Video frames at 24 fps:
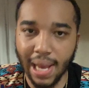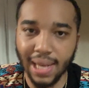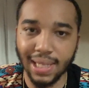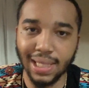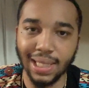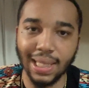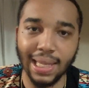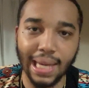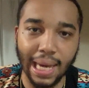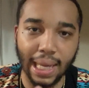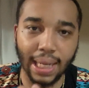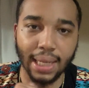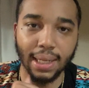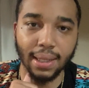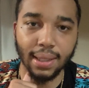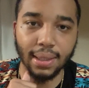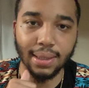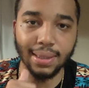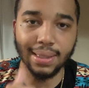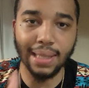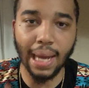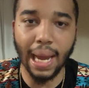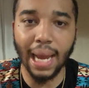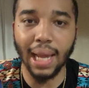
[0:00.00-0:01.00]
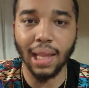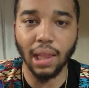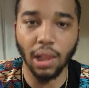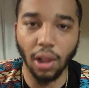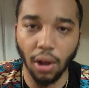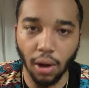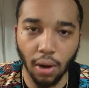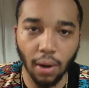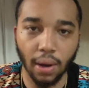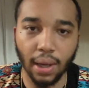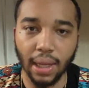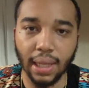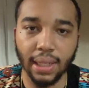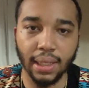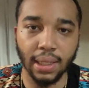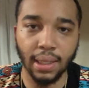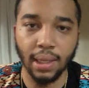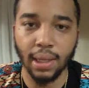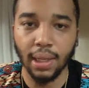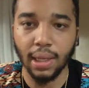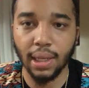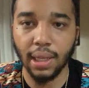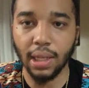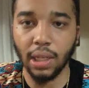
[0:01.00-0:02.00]
actually got to dialogue and,
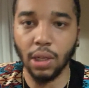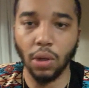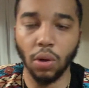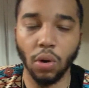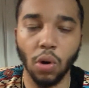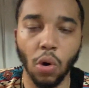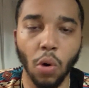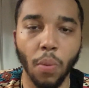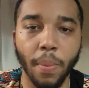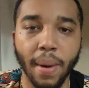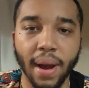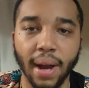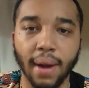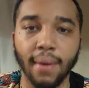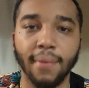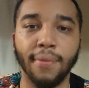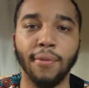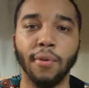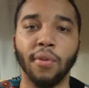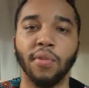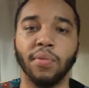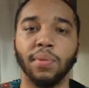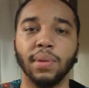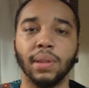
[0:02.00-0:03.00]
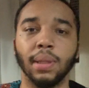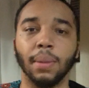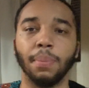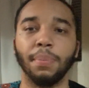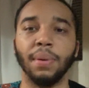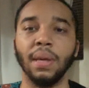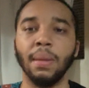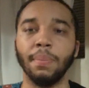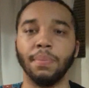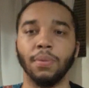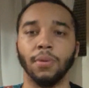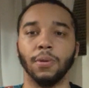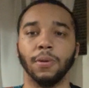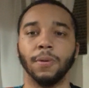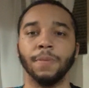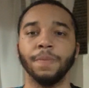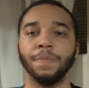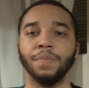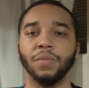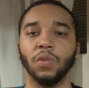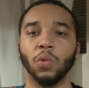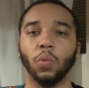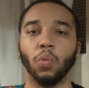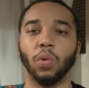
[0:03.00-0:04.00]
go back and forth with the people,
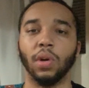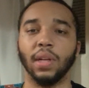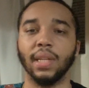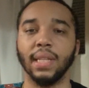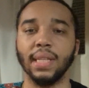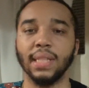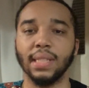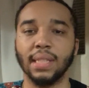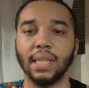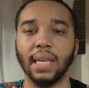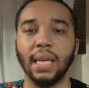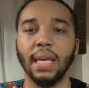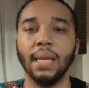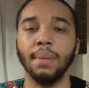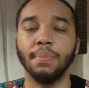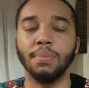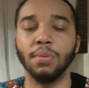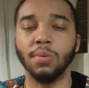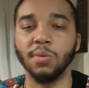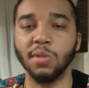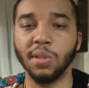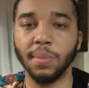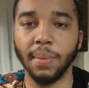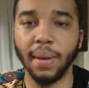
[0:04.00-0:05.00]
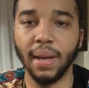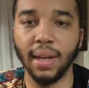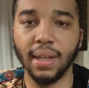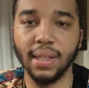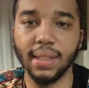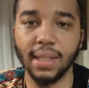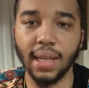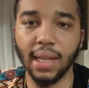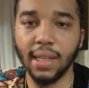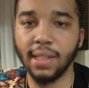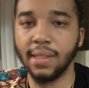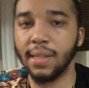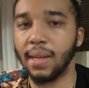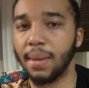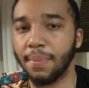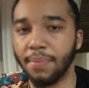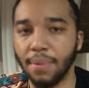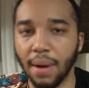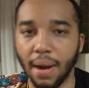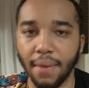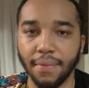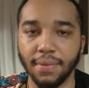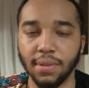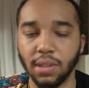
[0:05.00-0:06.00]
where these Hebrews, man, these internet
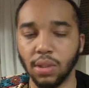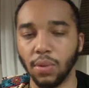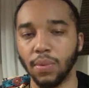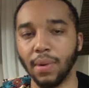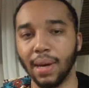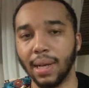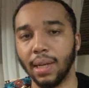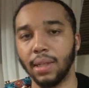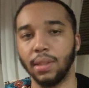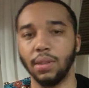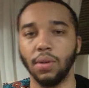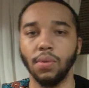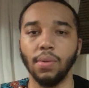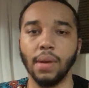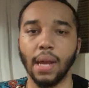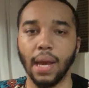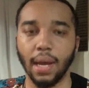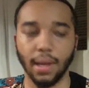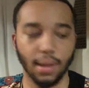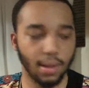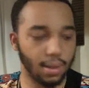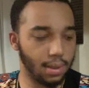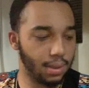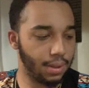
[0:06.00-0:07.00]
prophets don't got to do that,